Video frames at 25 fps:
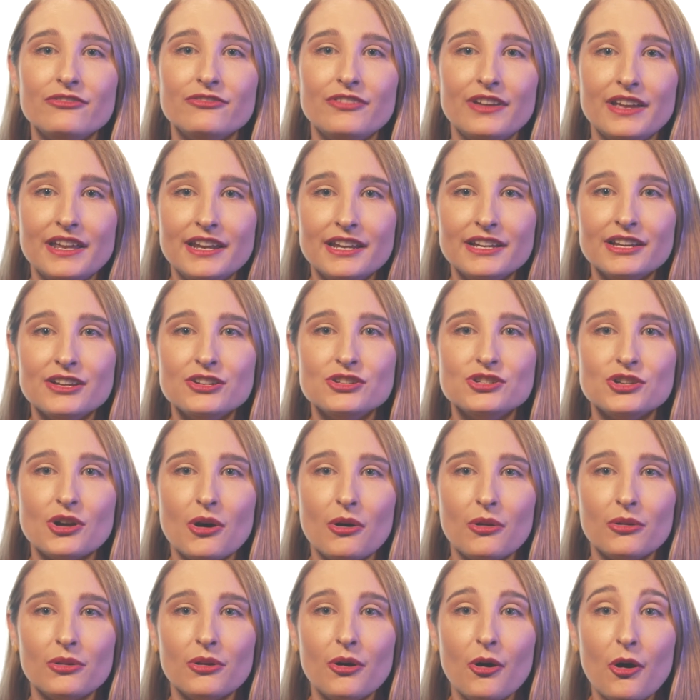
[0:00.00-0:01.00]
feeding a
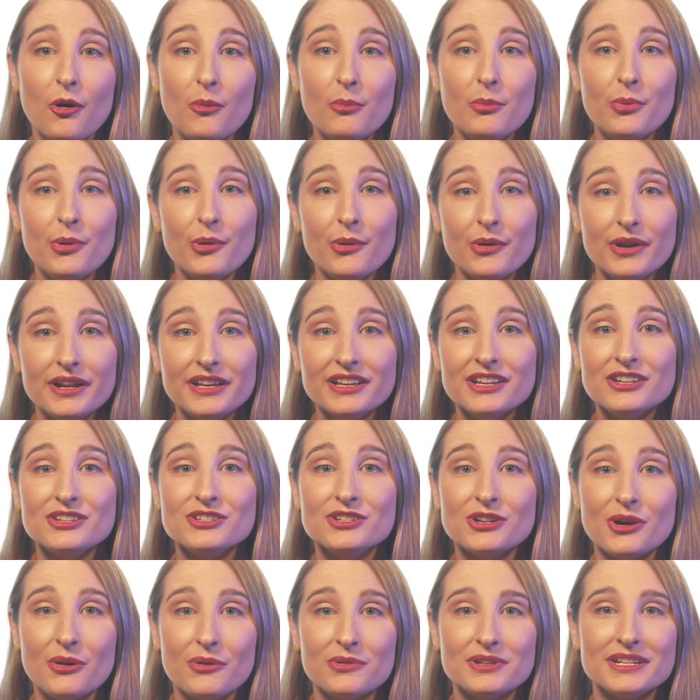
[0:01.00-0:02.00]
doll or putting a
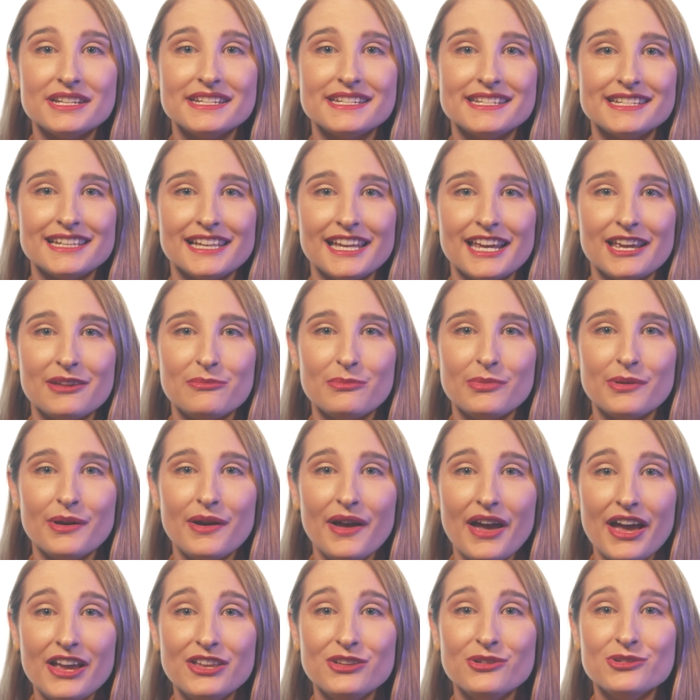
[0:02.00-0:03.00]
doll to sleep,
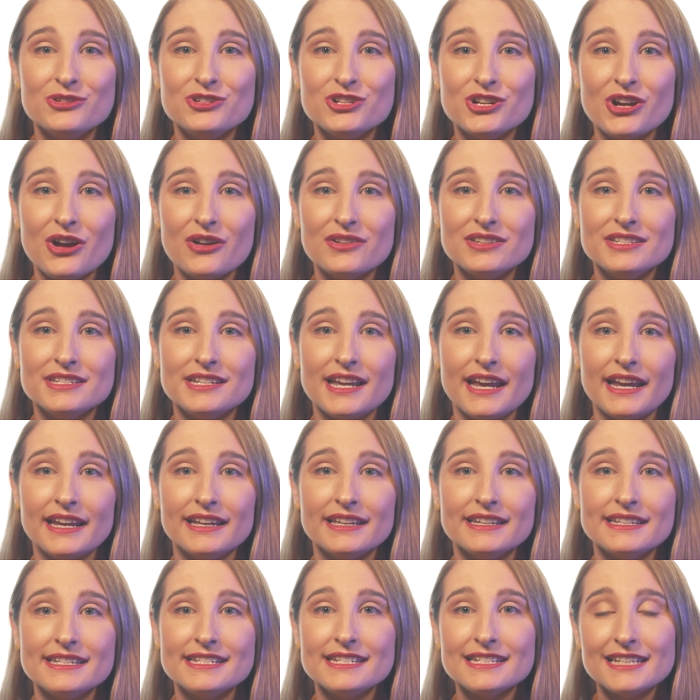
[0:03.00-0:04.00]
and your child
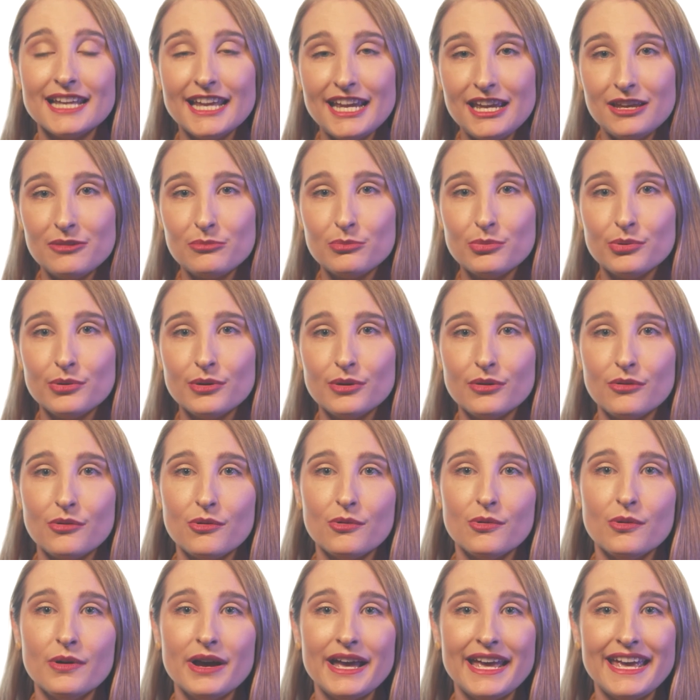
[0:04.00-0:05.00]
saying sleep
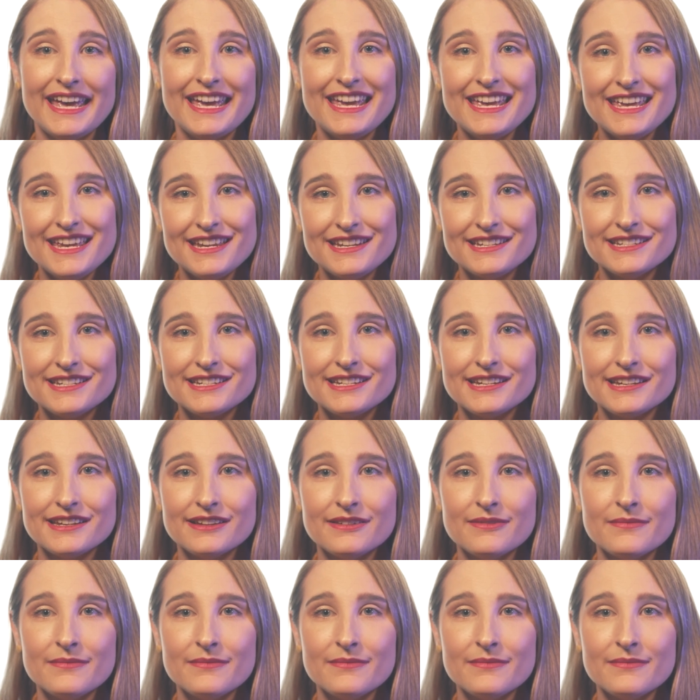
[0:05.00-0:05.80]
or eat.